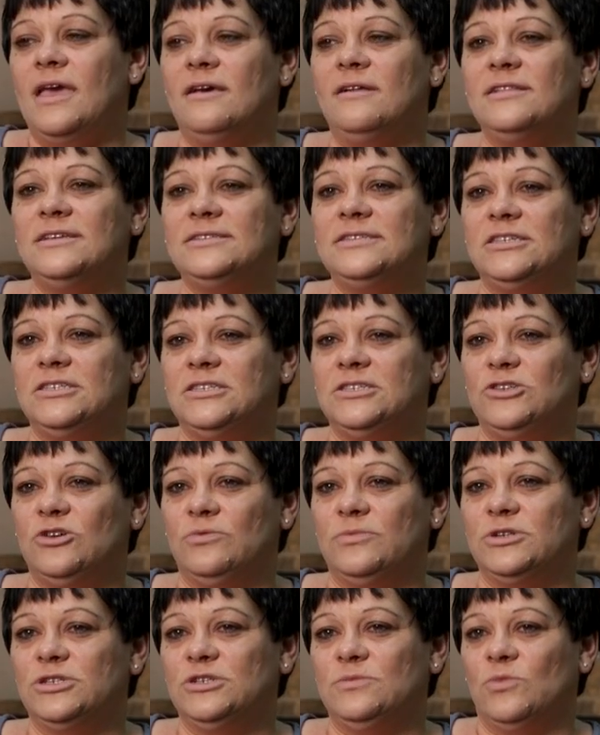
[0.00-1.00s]
ALS is so
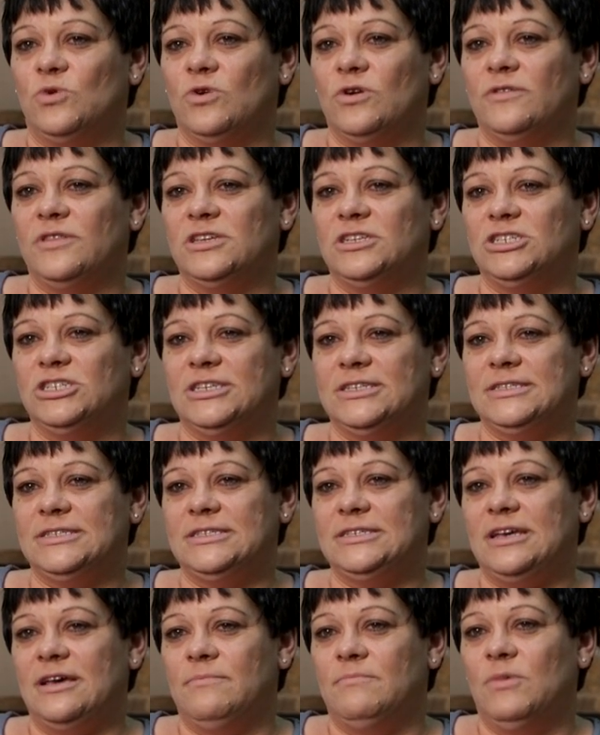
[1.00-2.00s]
much more than
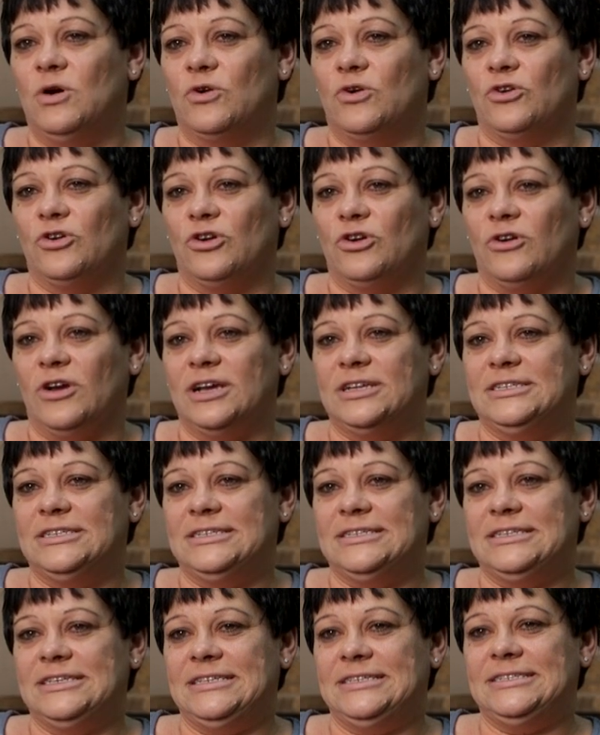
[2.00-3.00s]
just a motor neuron
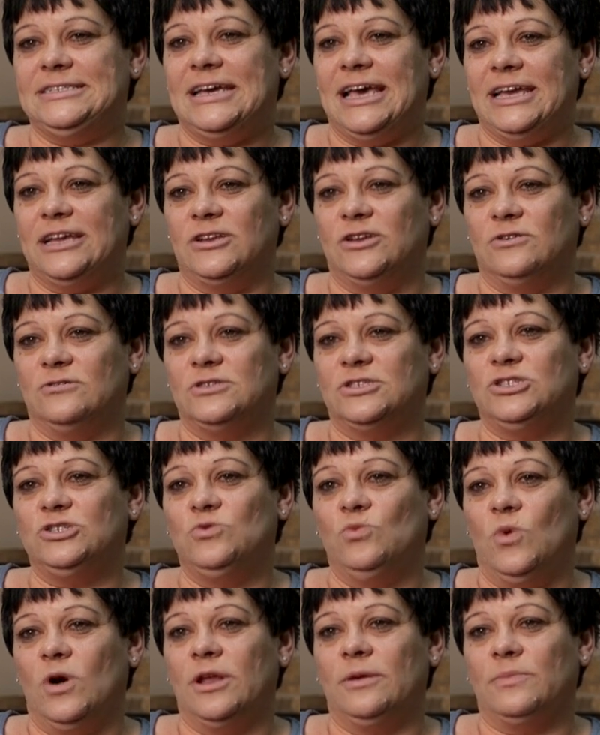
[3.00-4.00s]
disease diagnosed
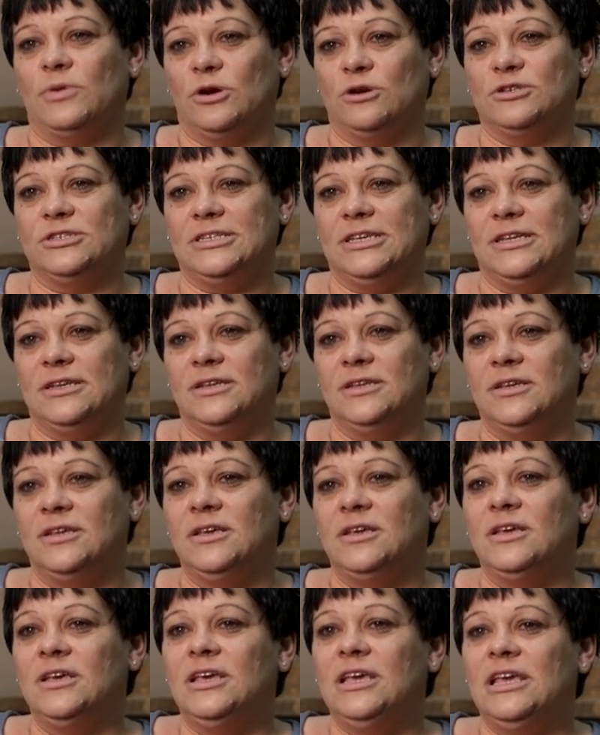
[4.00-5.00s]
to one person.
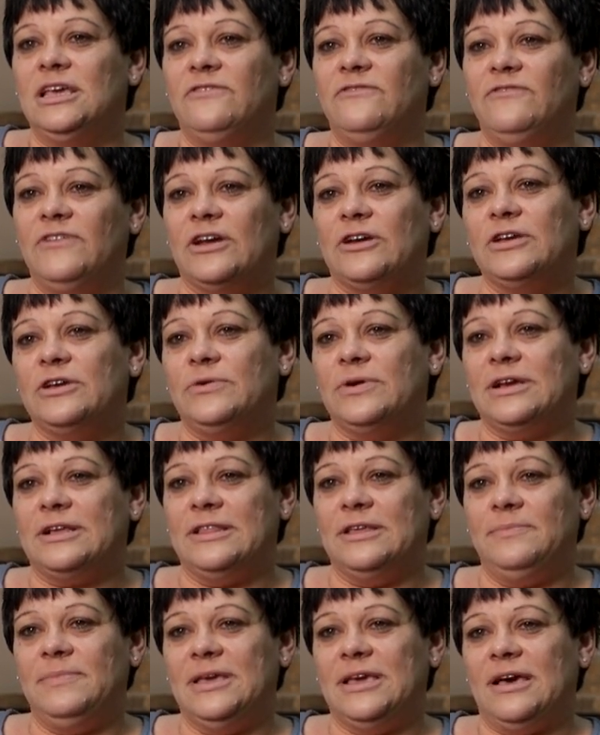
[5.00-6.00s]
It very
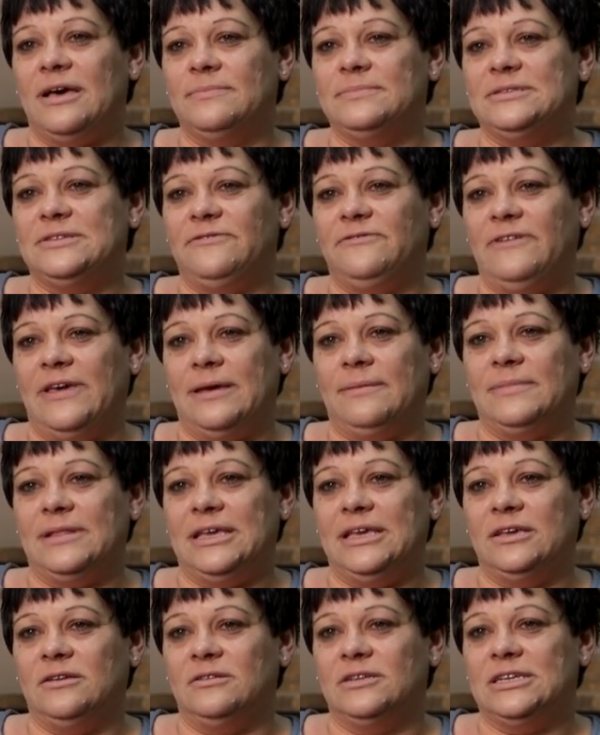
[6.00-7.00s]
quickly becomes a
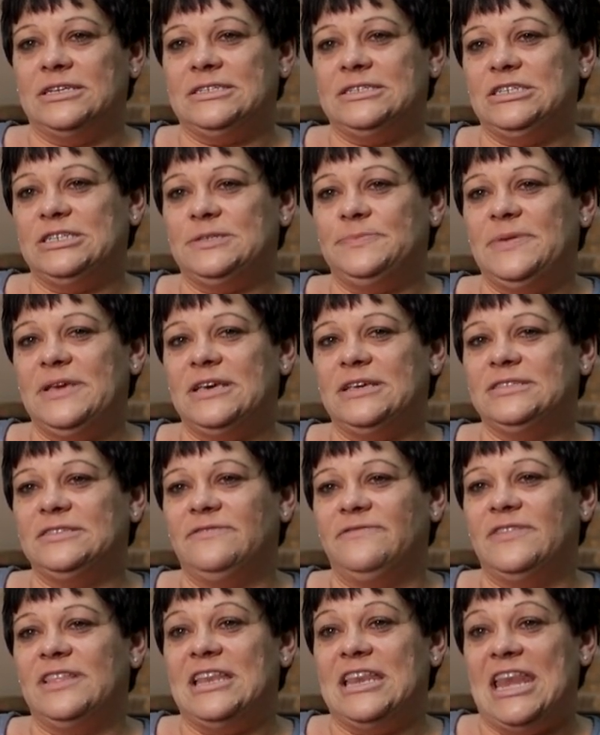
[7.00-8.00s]
family illness just because
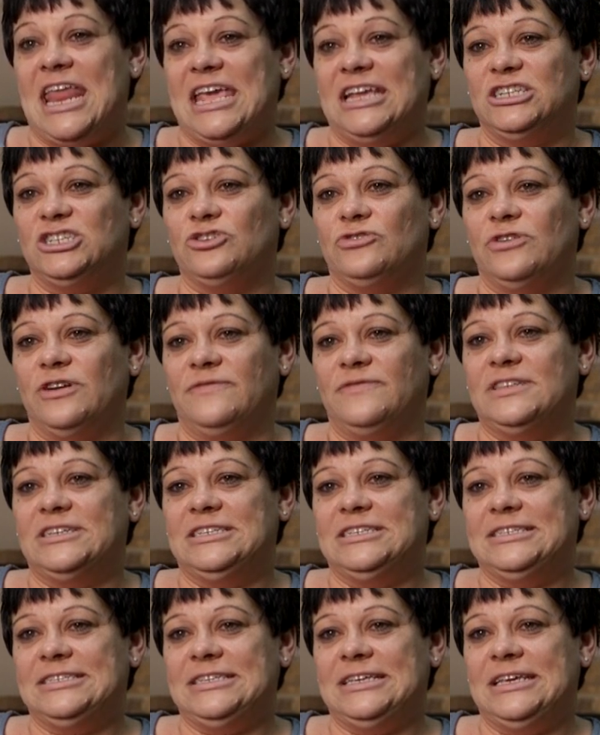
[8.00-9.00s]
of the nature of the
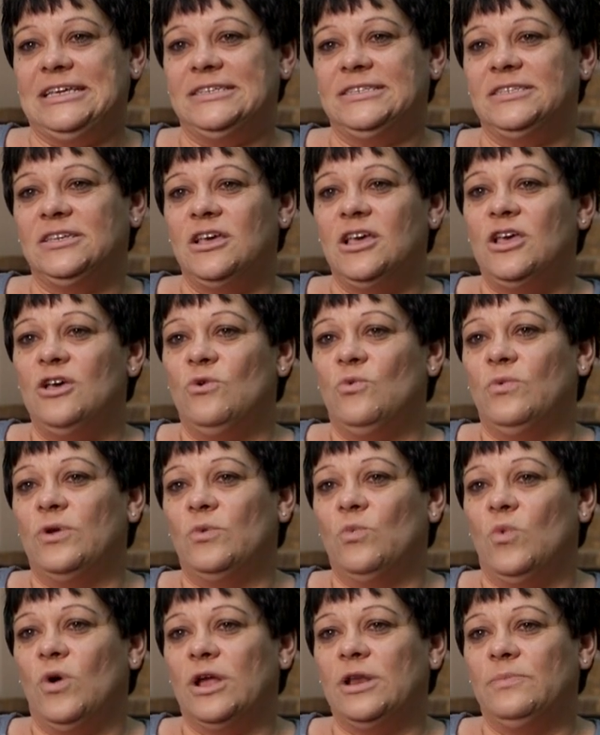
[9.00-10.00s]
disease.
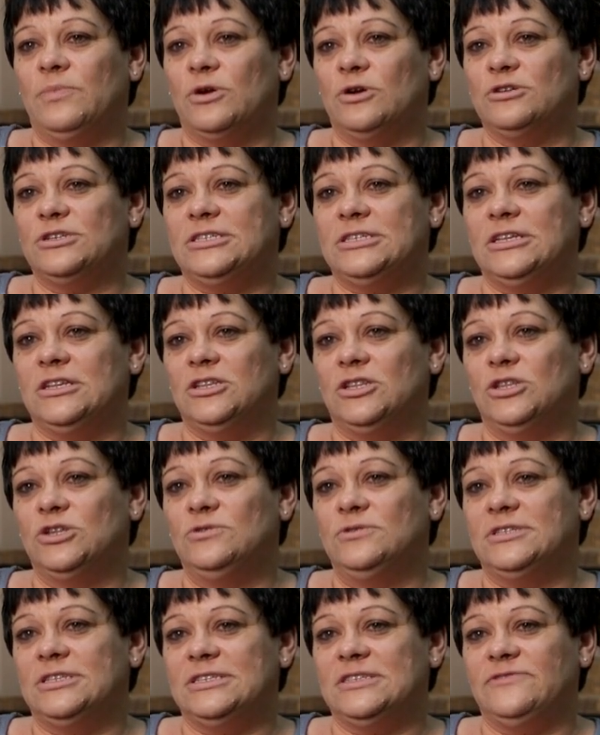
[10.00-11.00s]
When one person
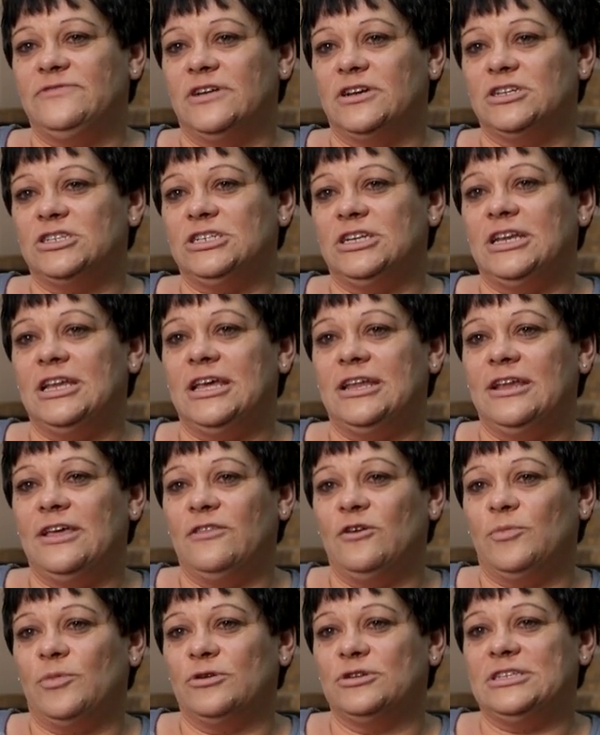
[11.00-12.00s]
loses function,
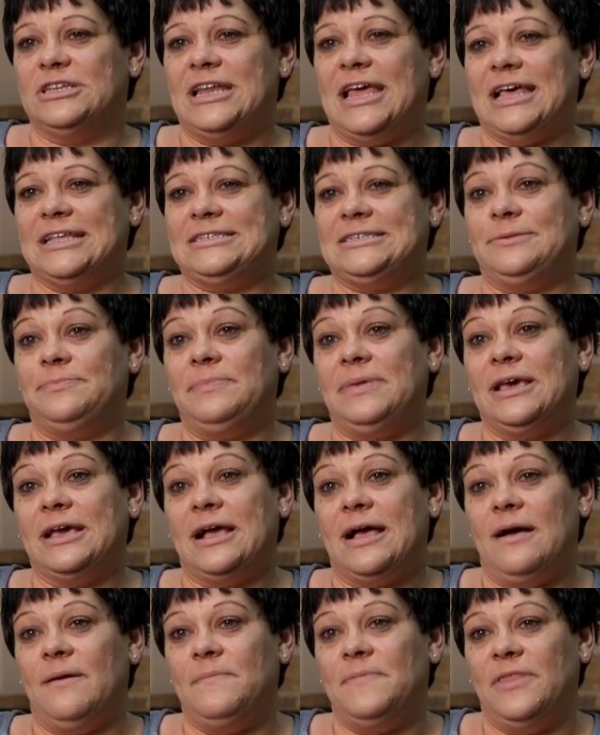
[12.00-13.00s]
another person has to
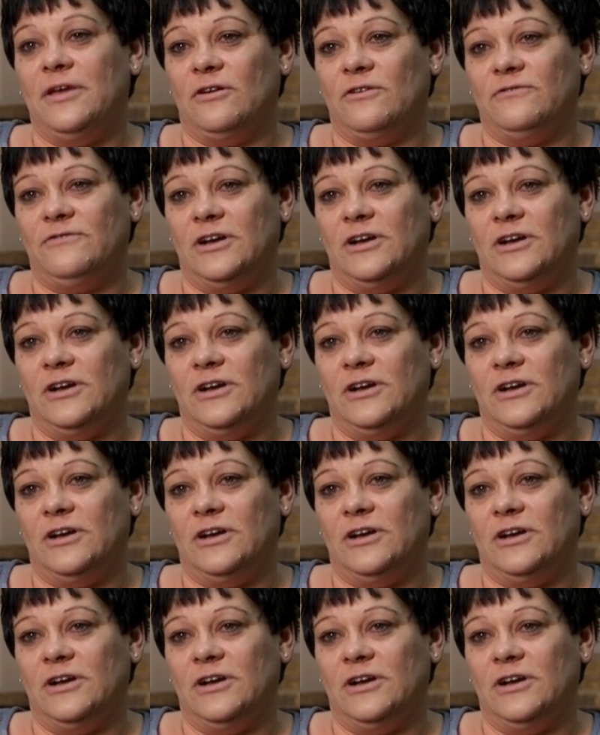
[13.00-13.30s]
pick up their